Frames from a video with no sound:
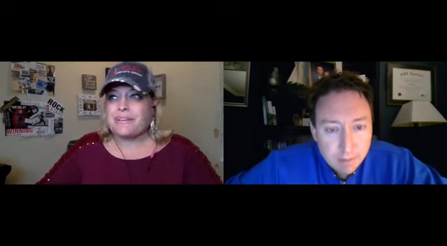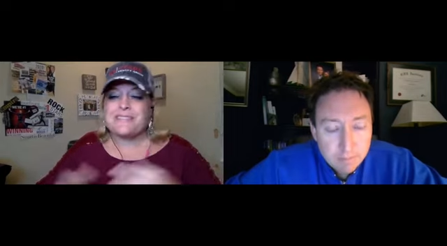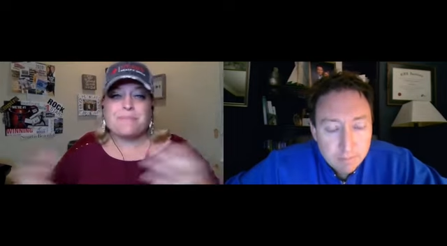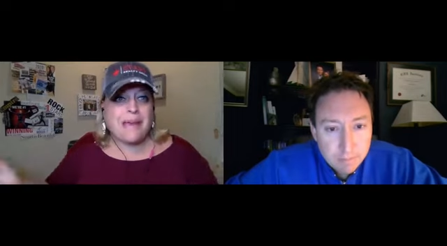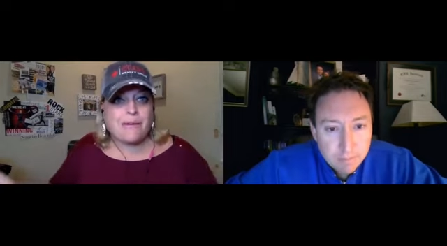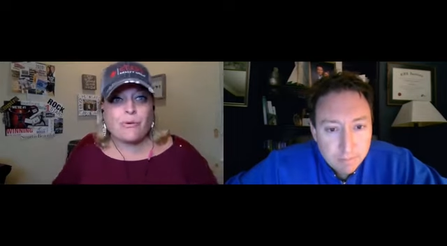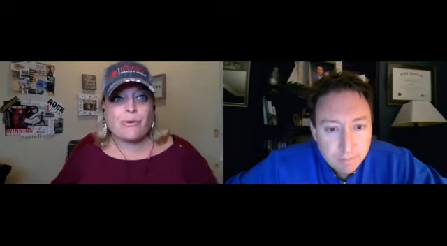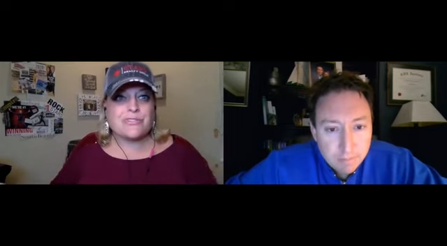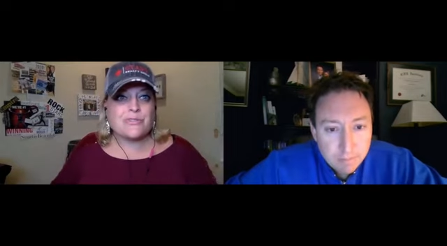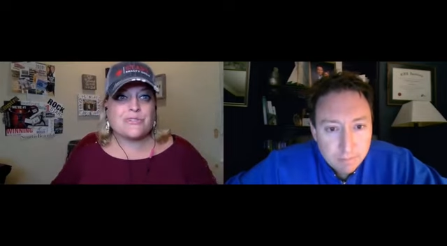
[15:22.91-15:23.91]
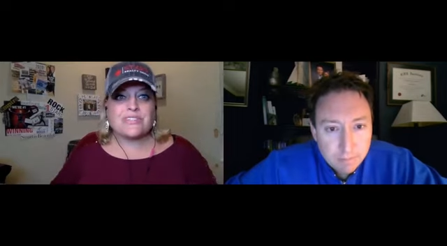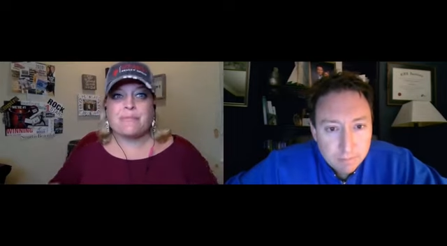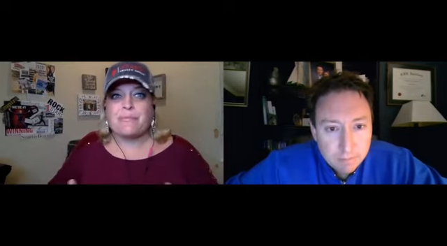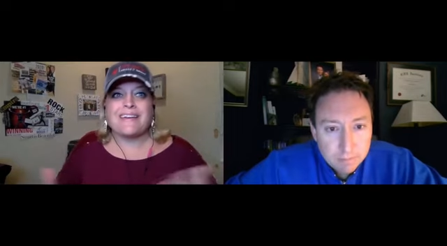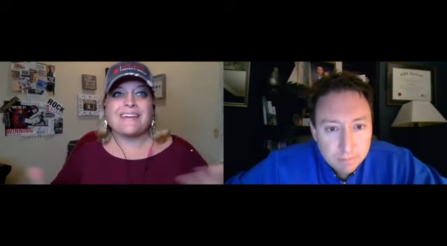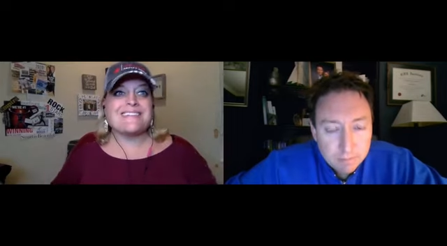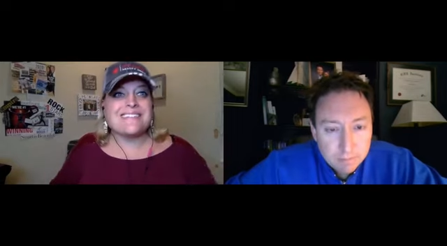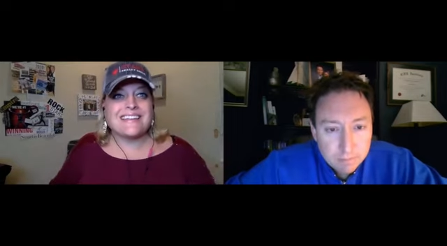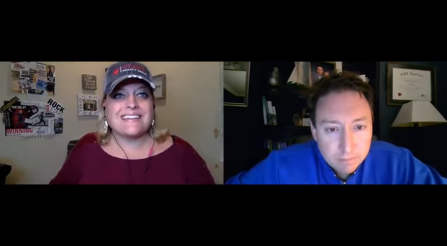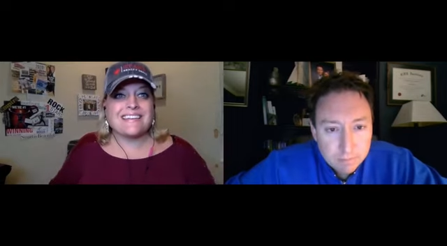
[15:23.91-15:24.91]
Speaker 1: because payroll is usually the biggest
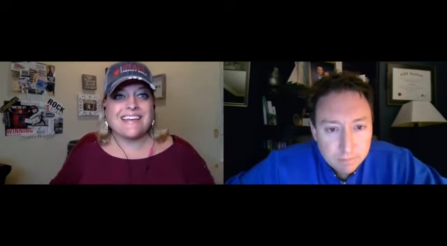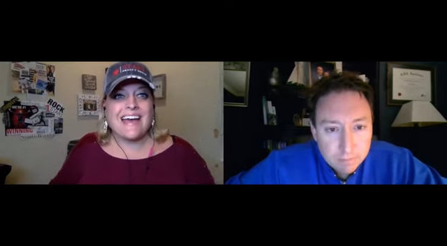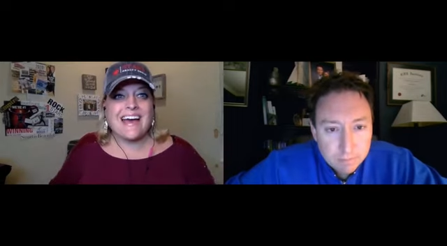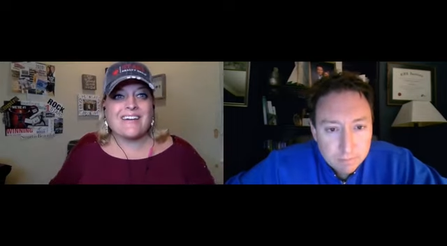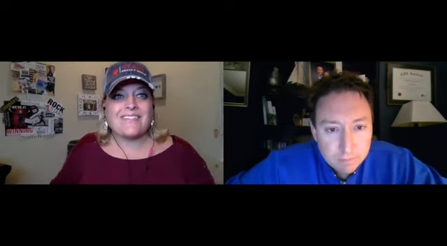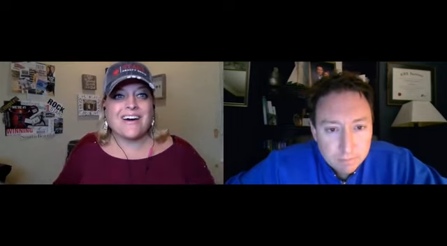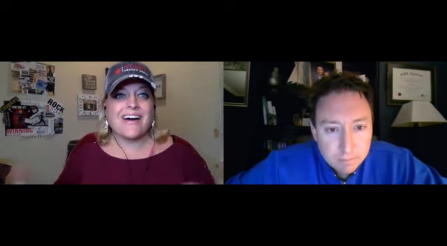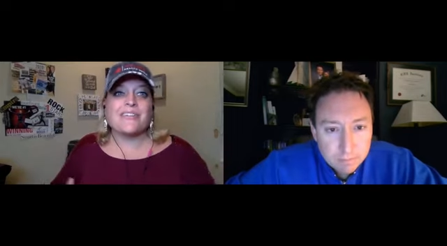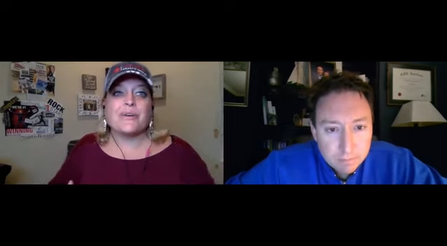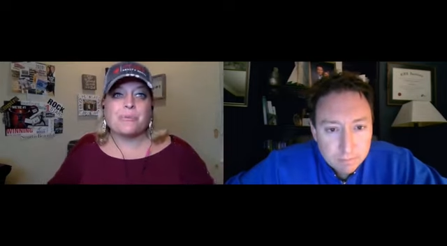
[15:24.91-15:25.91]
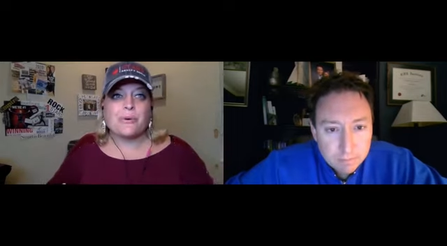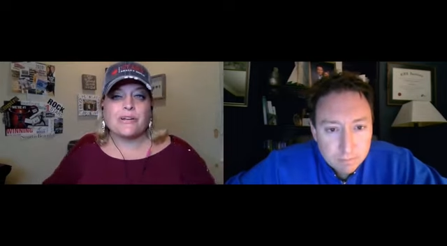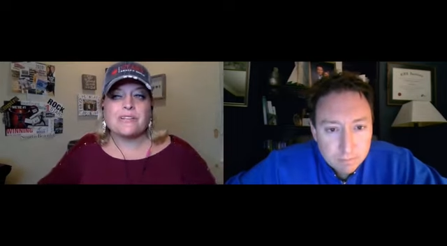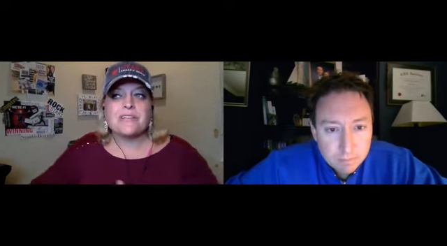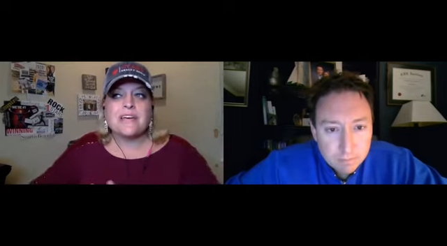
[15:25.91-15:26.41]
thing that they have on their books